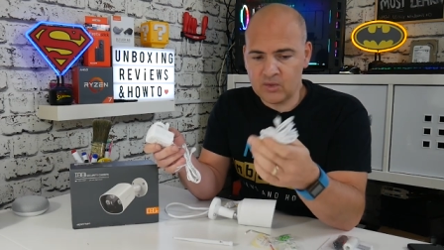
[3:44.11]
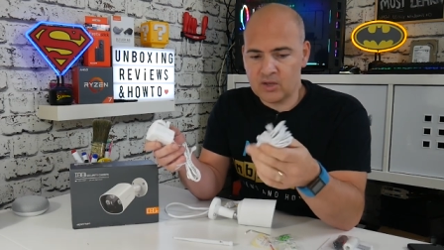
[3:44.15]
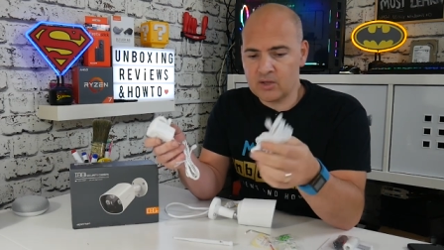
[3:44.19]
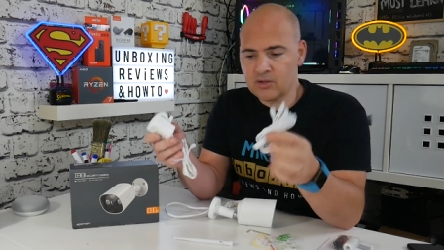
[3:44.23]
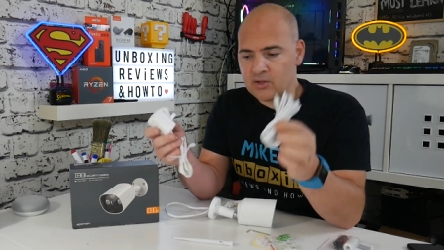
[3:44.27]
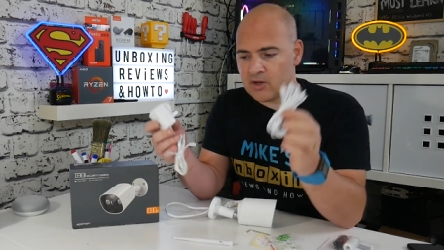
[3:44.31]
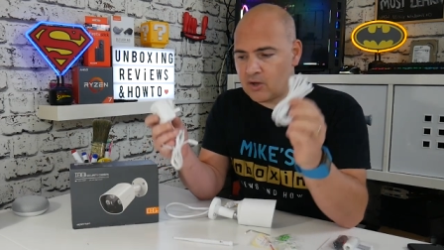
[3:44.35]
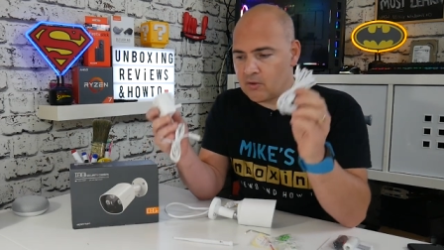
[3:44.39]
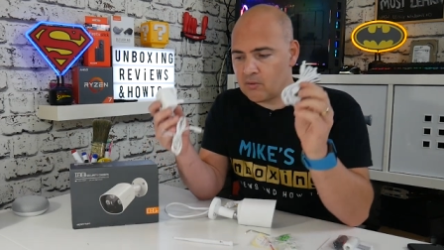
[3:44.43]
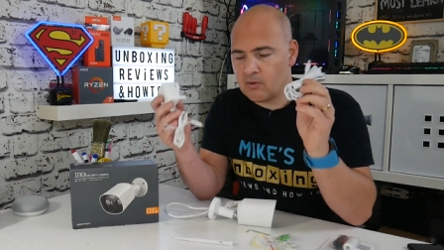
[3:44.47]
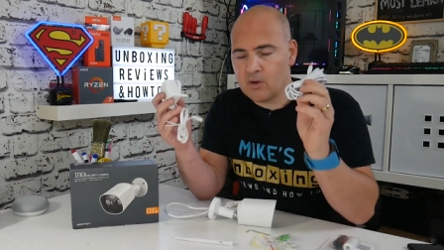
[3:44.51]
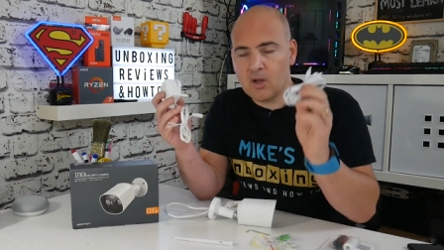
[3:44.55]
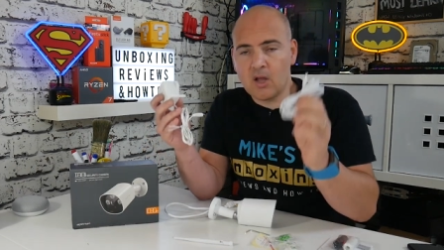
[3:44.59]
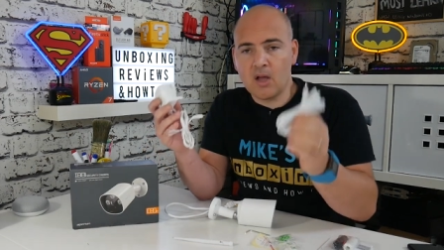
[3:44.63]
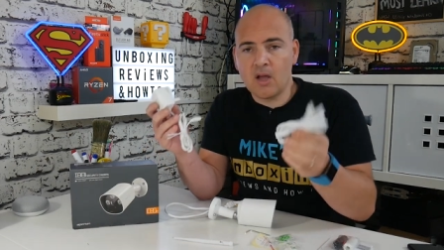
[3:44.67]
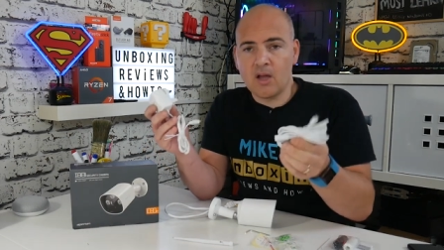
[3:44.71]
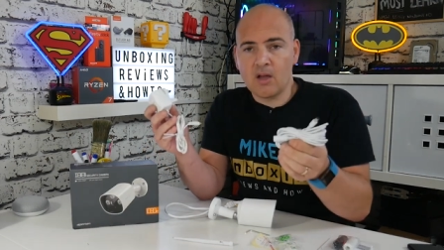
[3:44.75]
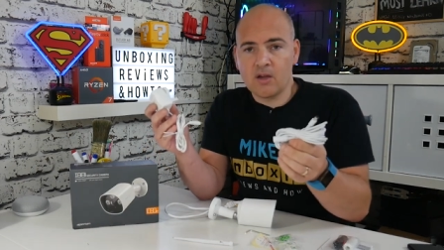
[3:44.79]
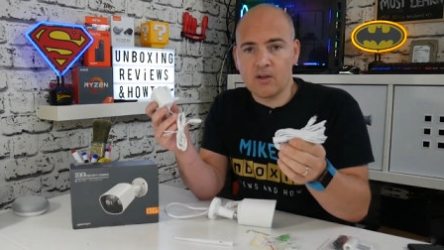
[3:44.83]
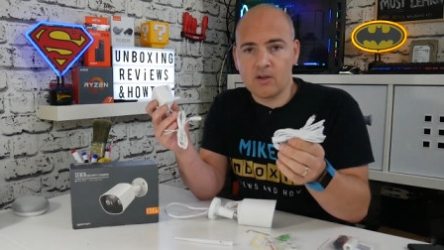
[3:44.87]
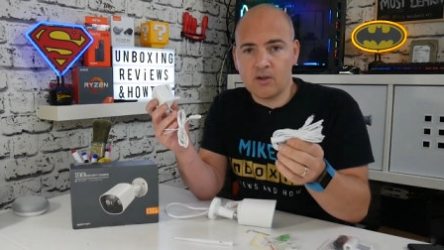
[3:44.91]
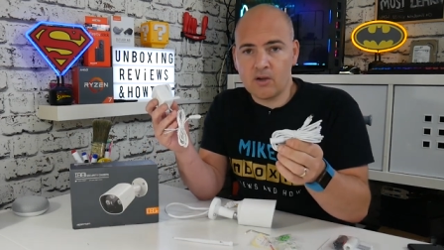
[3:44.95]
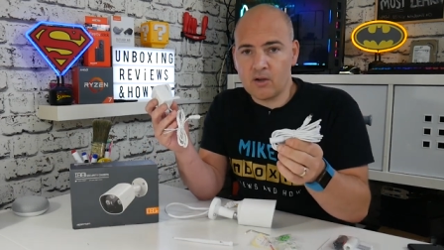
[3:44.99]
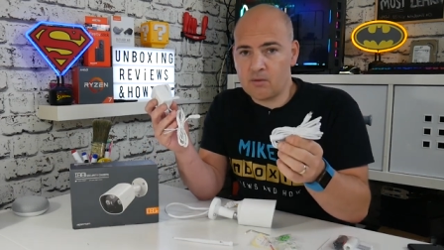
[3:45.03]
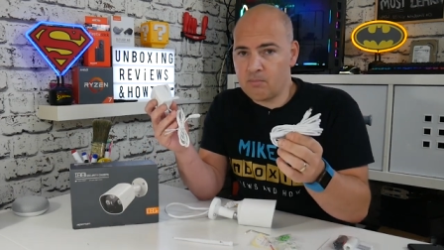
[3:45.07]
So
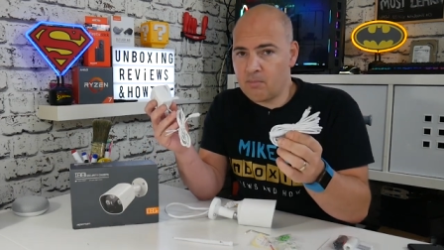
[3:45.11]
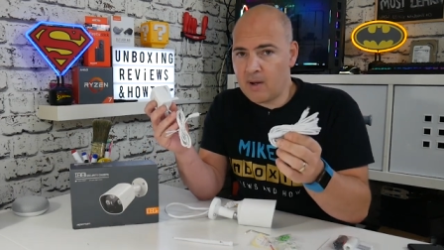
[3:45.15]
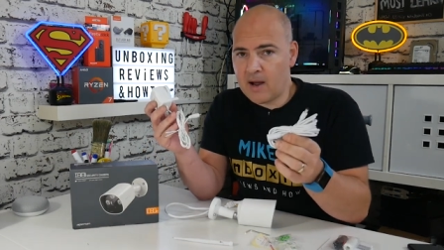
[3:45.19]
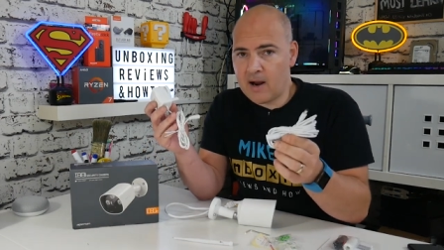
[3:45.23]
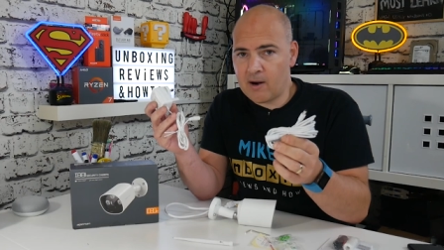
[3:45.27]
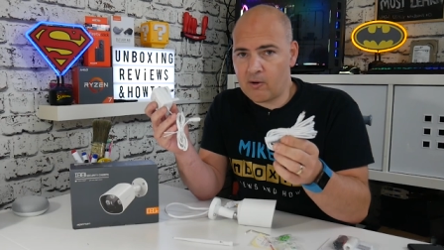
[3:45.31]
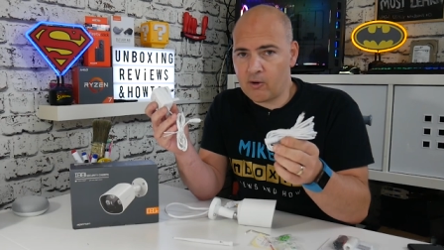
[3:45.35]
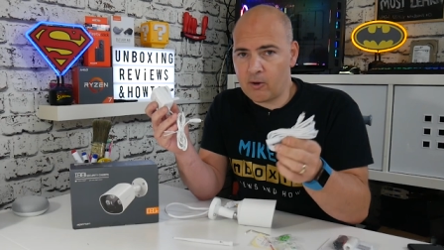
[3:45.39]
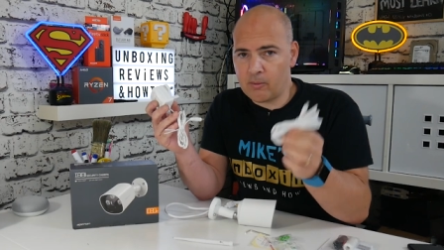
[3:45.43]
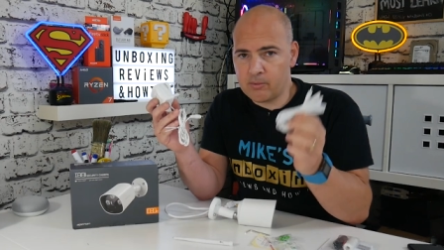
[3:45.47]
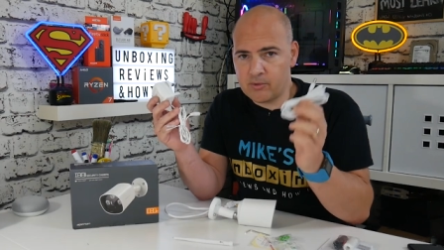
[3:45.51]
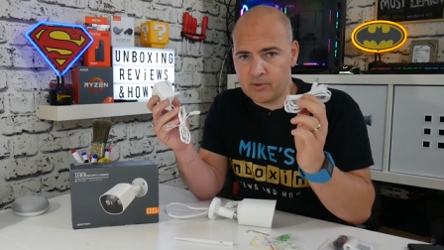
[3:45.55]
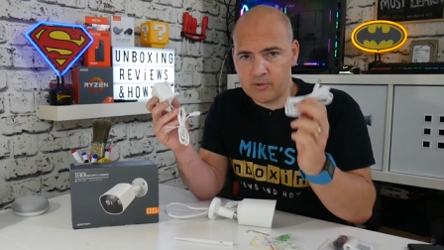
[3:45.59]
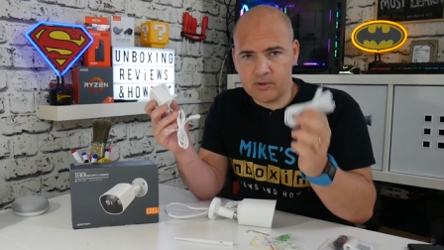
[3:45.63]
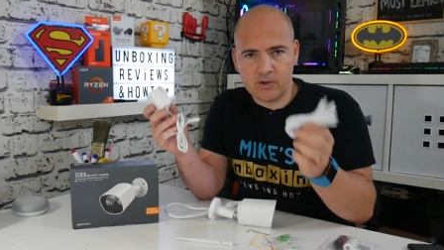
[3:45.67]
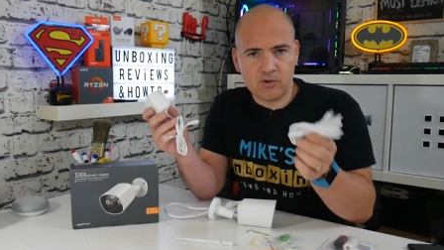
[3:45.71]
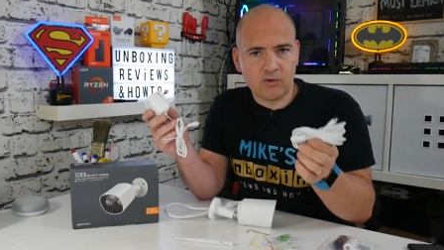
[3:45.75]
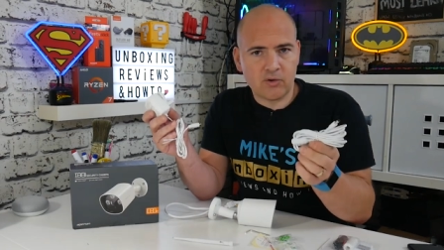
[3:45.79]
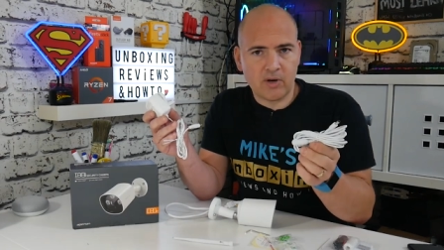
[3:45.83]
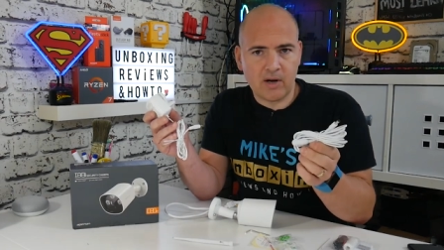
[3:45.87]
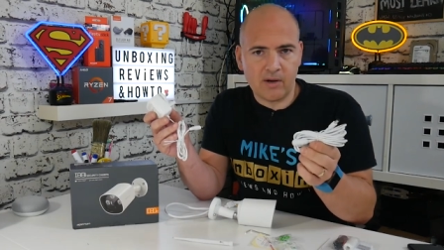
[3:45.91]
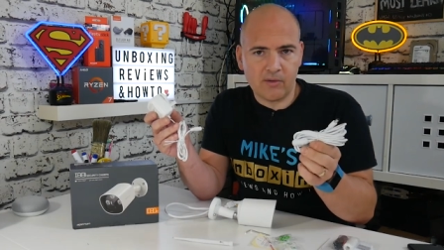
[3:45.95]
good power options straight